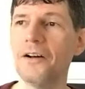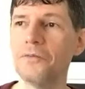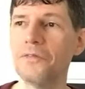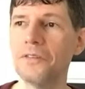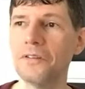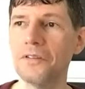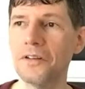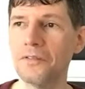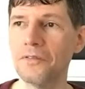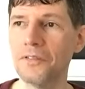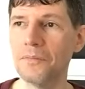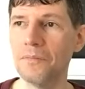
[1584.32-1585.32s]
of the
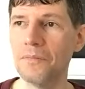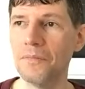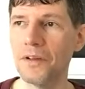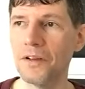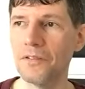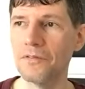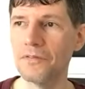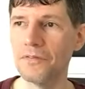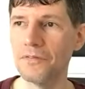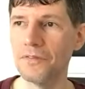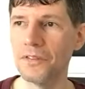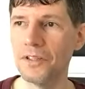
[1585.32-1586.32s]
of the of
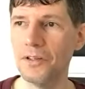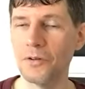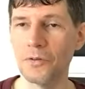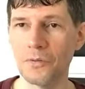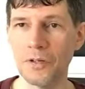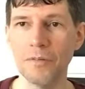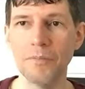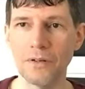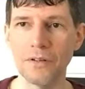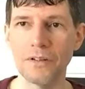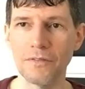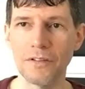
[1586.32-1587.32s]
you know the
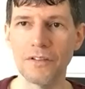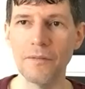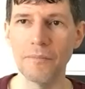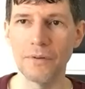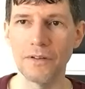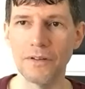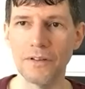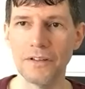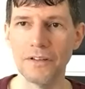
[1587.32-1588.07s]
rebuilding of the temple.